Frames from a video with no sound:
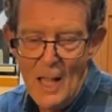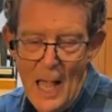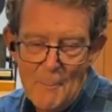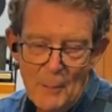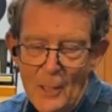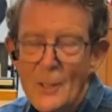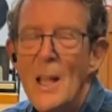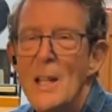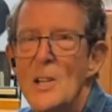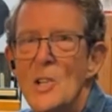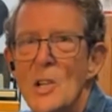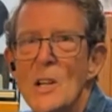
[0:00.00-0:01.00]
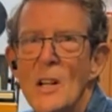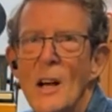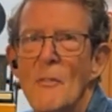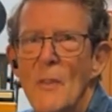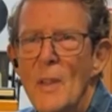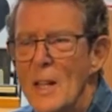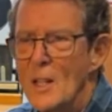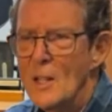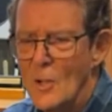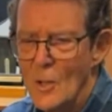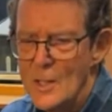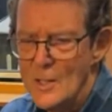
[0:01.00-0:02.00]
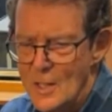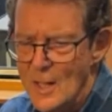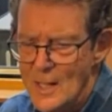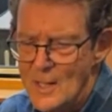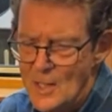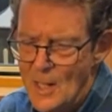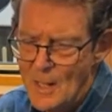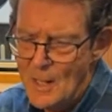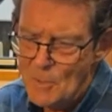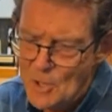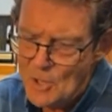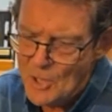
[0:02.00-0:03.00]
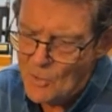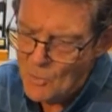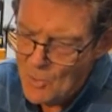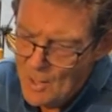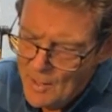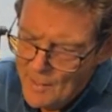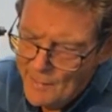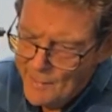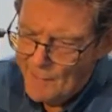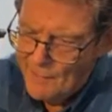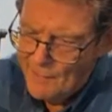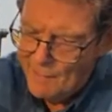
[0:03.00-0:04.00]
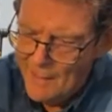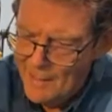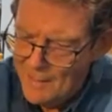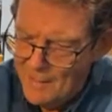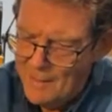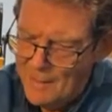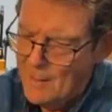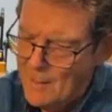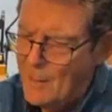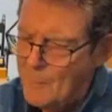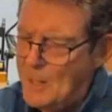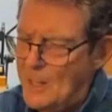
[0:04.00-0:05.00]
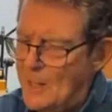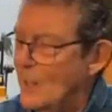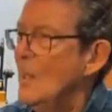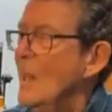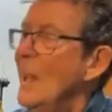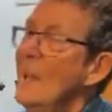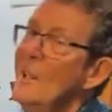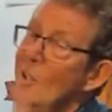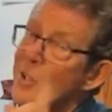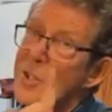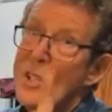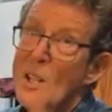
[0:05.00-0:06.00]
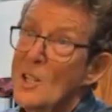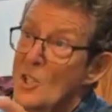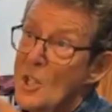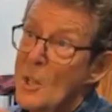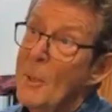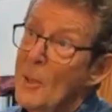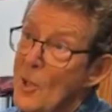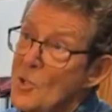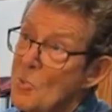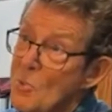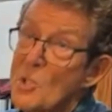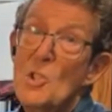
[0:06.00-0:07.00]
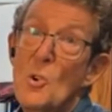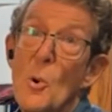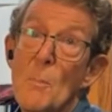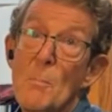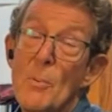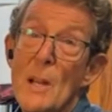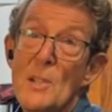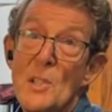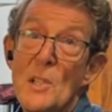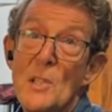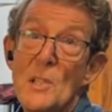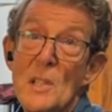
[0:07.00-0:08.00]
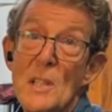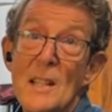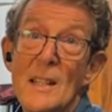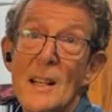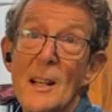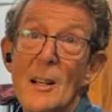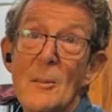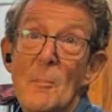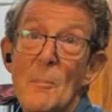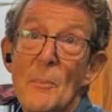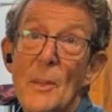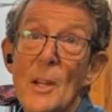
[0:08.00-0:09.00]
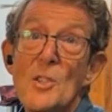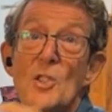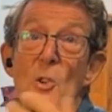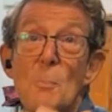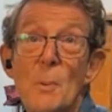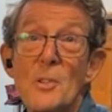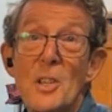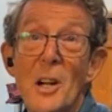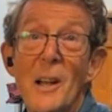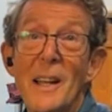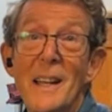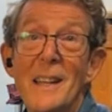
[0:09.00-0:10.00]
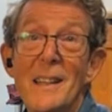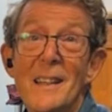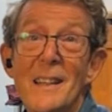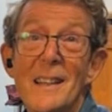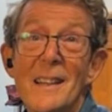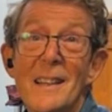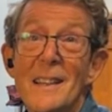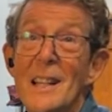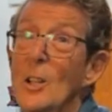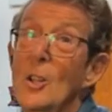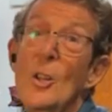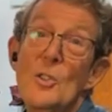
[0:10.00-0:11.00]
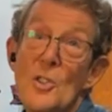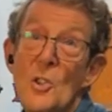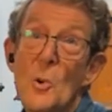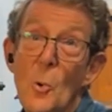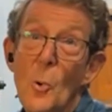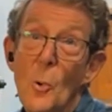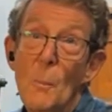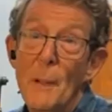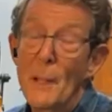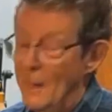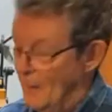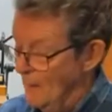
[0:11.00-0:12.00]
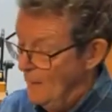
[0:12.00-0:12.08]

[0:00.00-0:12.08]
application of ink onto the type. So I mean, and you'll see in some of those restored presses, they're super shiny. It looks cool, but